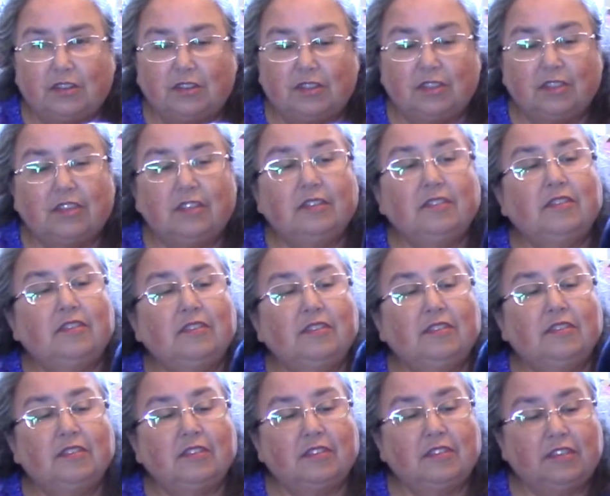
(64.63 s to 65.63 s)
This
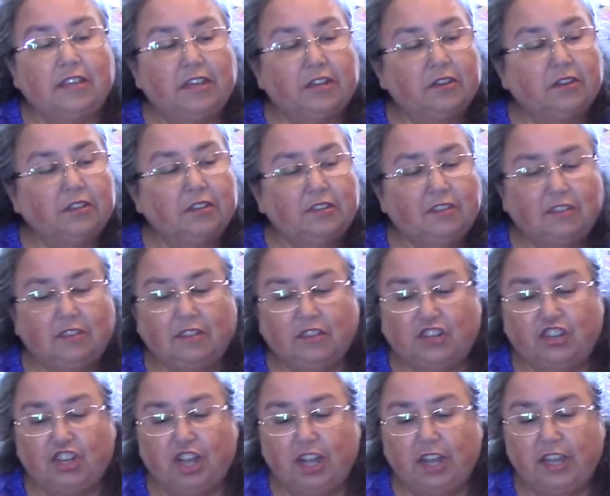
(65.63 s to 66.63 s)
is thicker, this is a
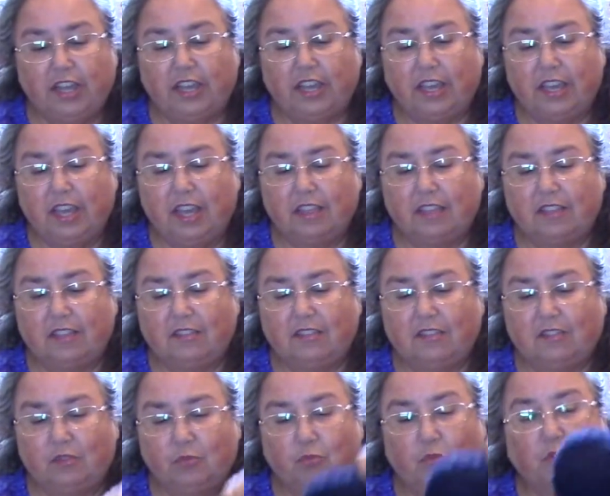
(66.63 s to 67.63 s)
chunky, this
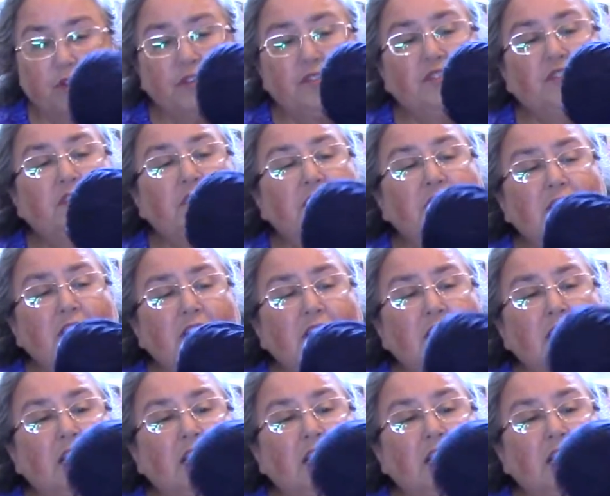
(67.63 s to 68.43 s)
is a worsted,